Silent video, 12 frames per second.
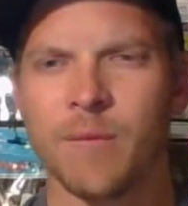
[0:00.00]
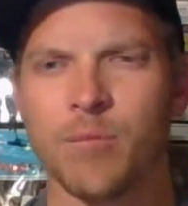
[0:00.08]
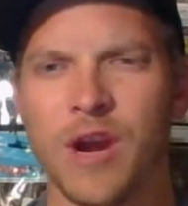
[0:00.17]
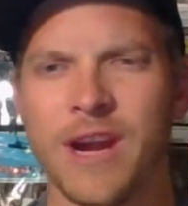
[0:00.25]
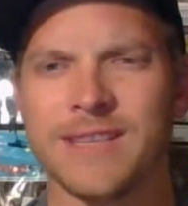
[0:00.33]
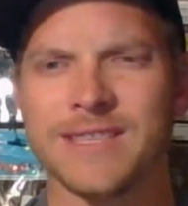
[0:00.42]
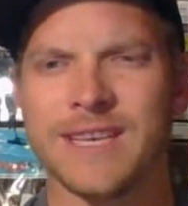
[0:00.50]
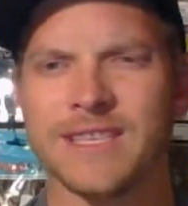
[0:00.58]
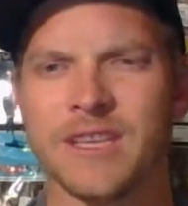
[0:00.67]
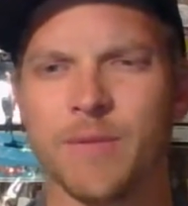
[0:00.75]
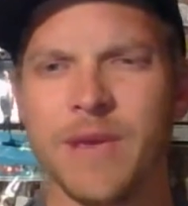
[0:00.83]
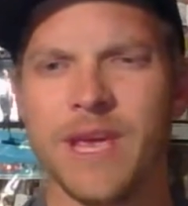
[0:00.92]
Brandon says
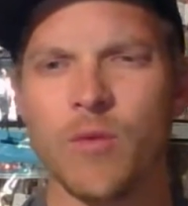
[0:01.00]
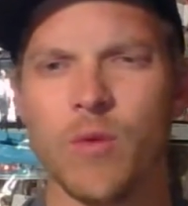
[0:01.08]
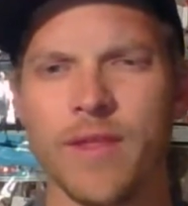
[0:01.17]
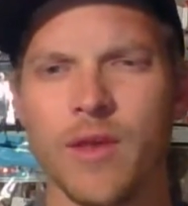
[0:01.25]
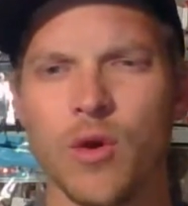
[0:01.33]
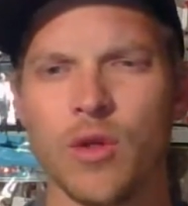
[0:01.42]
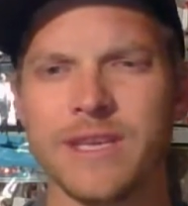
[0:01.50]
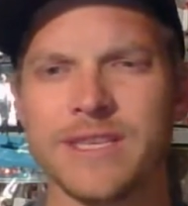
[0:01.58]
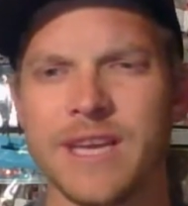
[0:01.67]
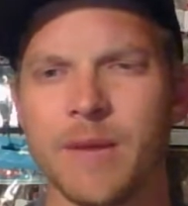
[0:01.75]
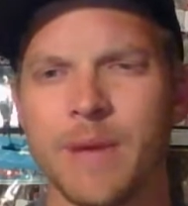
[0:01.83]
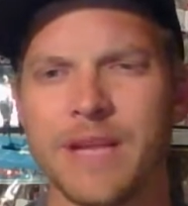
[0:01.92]
to me, one of the only
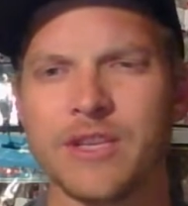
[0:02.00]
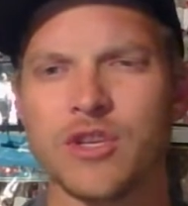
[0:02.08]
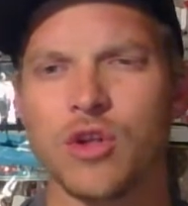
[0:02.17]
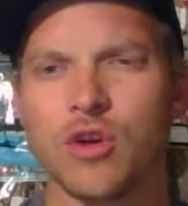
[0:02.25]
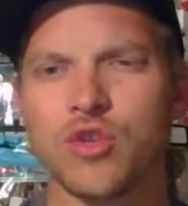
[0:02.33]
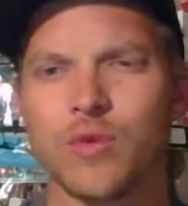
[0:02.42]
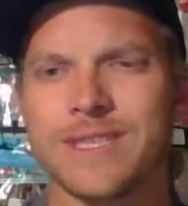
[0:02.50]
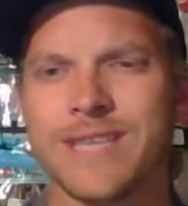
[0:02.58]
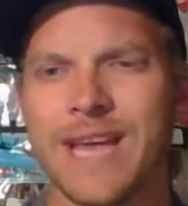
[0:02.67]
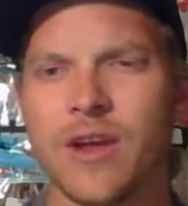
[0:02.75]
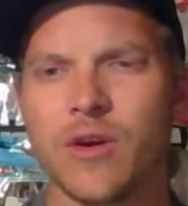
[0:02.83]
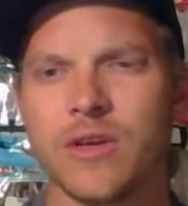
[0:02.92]
stick baits close to a
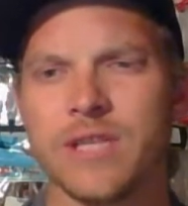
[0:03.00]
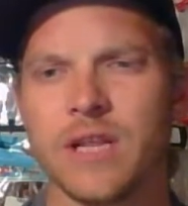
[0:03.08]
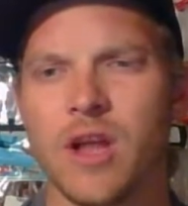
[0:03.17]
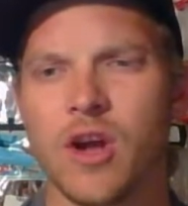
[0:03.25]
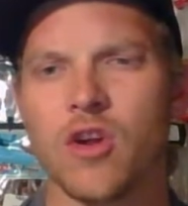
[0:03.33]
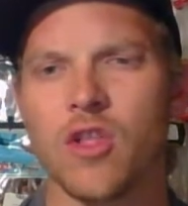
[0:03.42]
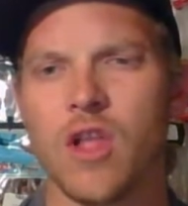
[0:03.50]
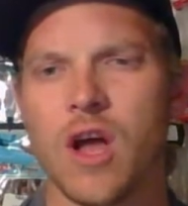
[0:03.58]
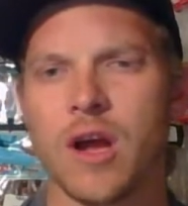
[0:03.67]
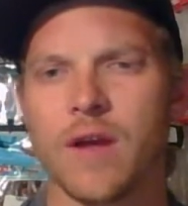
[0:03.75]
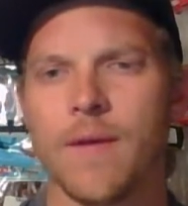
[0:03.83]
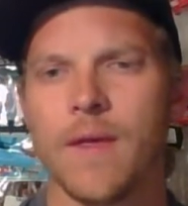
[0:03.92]
Senko is the Lunker
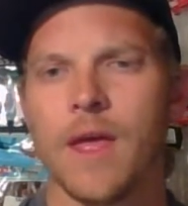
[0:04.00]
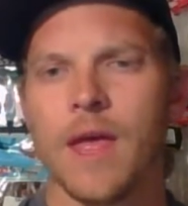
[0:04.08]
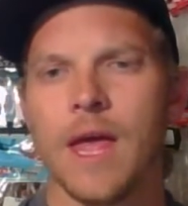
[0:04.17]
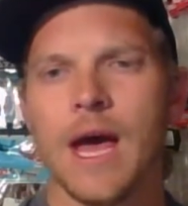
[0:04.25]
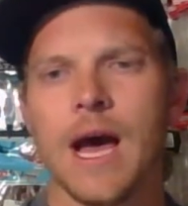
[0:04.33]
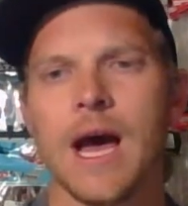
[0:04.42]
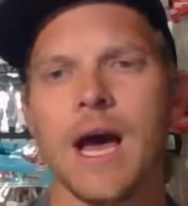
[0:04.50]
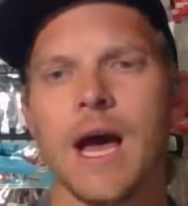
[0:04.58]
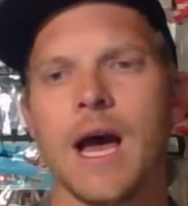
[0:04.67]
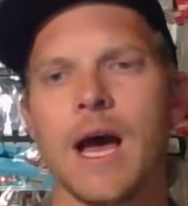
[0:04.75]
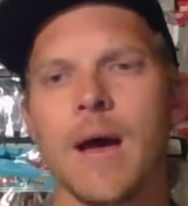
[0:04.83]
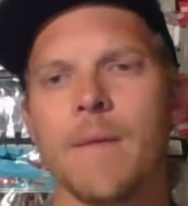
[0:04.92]
Log.
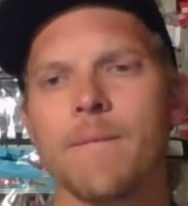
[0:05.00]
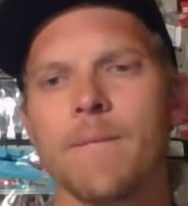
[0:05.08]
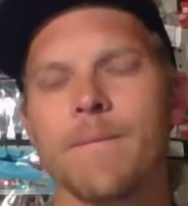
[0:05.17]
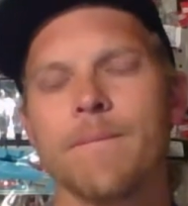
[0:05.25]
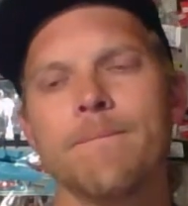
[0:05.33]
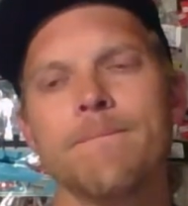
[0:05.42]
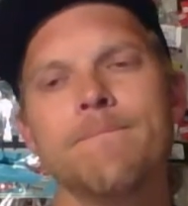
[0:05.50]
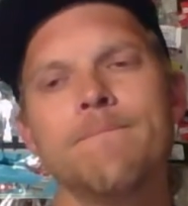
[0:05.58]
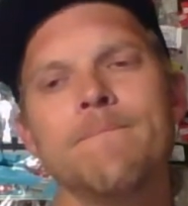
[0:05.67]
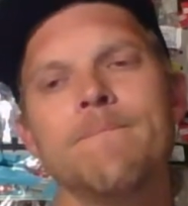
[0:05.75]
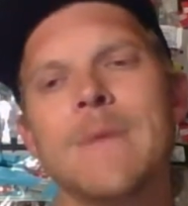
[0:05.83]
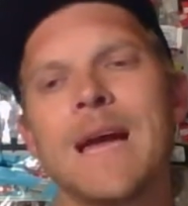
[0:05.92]
Um,
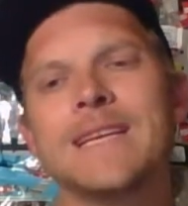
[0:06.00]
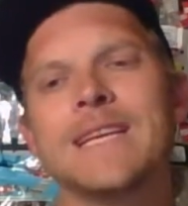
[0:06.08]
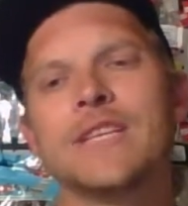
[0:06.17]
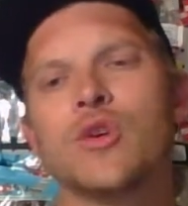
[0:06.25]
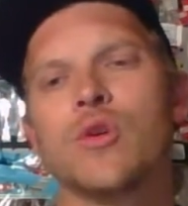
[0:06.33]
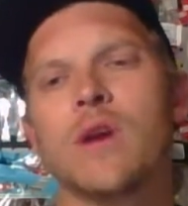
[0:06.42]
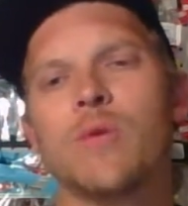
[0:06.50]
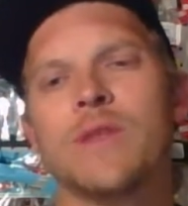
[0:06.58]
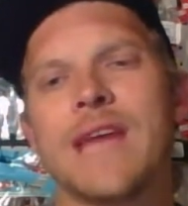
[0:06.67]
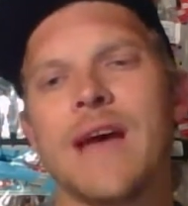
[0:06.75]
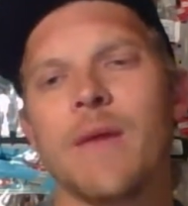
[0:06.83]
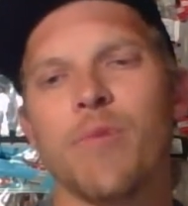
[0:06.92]
I disagree with
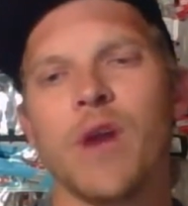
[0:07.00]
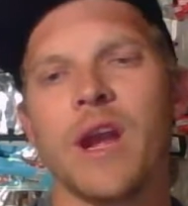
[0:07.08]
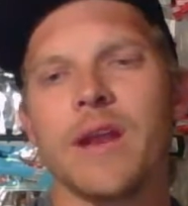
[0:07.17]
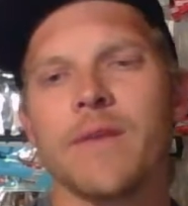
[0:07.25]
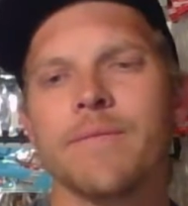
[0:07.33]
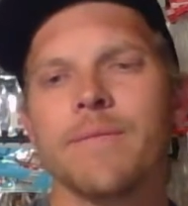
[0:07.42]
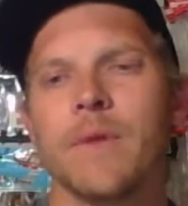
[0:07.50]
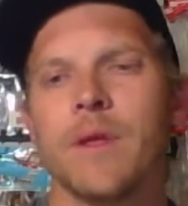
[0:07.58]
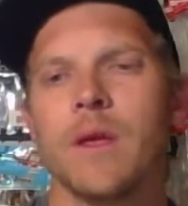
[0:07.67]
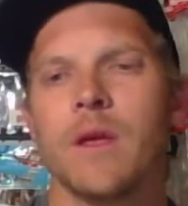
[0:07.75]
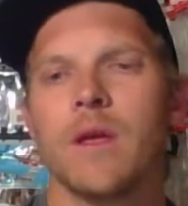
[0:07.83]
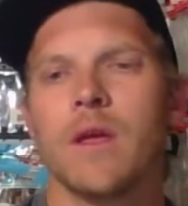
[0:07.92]
that, Brandon.
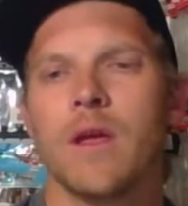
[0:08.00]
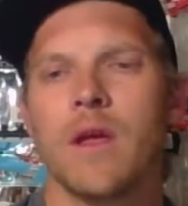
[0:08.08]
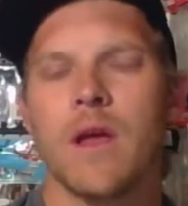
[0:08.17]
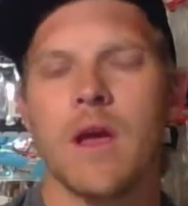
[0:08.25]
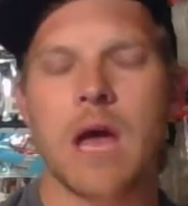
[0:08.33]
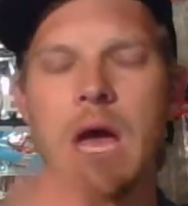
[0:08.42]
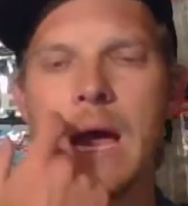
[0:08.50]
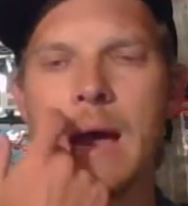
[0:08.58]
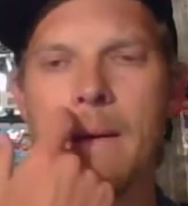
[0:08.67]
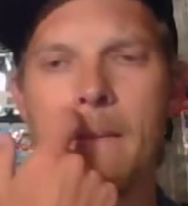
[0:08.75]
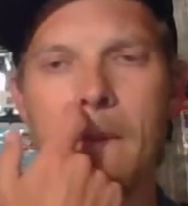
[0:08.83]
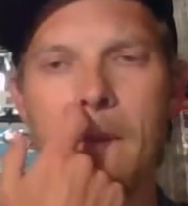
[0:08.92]

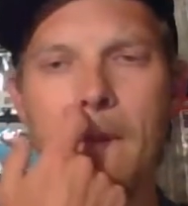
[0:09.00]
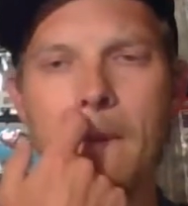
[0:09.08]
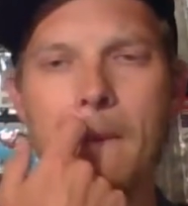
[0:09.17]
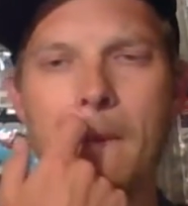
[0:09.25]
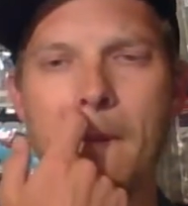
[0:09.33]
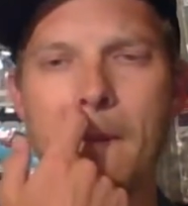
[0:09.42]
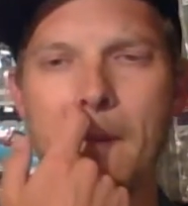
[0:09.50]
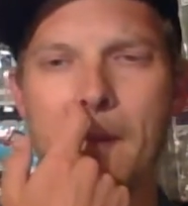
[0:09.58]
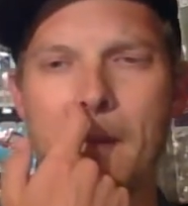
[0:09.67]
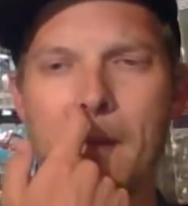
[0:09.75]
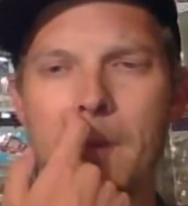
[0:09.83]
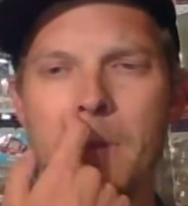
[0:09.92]
Uh,
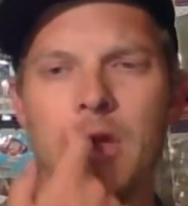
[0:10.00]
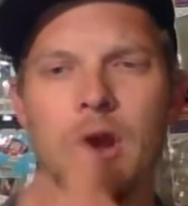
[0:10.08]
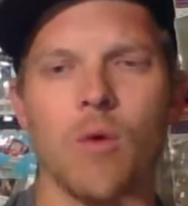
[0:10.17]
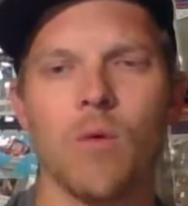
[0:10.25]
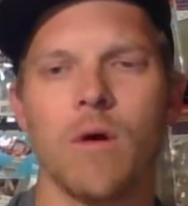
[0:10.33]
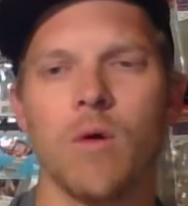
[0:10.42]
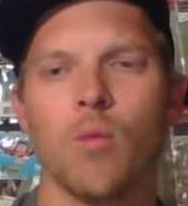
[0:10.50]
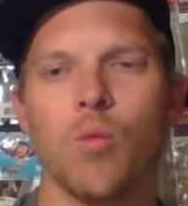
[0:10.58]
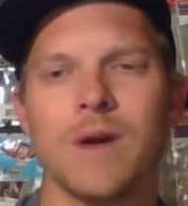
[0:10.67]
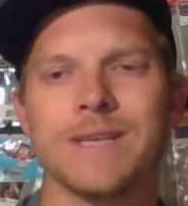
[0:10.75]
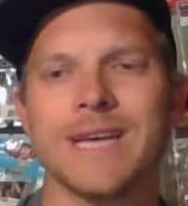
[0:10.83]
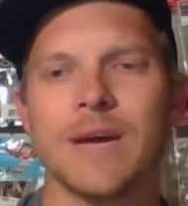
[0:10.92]
you know,
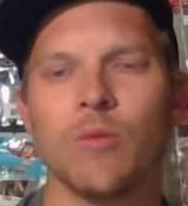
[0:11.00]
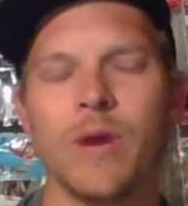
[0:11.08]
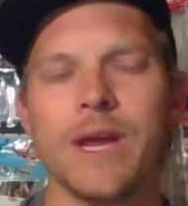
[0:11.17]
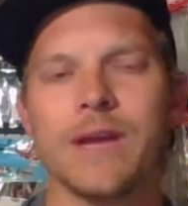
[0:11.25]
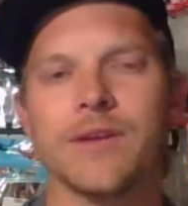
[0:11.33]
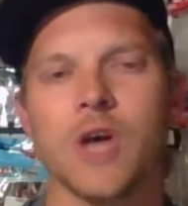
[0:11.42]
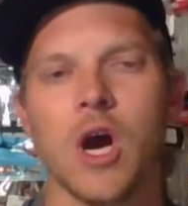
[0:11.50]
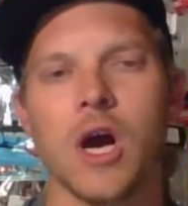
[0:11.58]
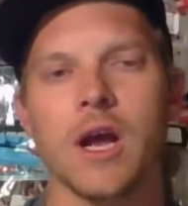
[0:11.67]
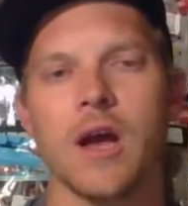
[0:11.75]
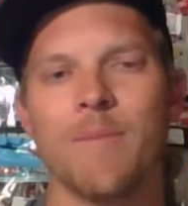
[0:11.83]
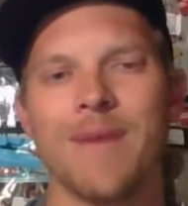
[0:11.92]
one time we can
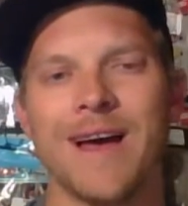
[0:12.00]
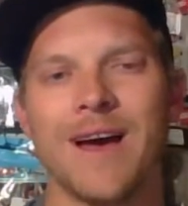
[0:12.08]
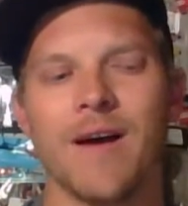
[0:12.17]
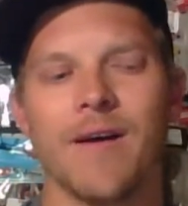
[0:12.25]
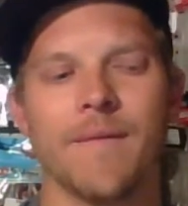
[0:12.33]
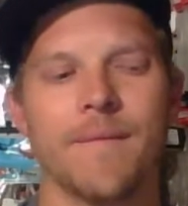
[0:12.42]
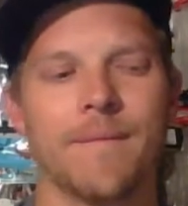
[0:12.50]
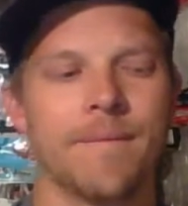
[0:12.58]
talk about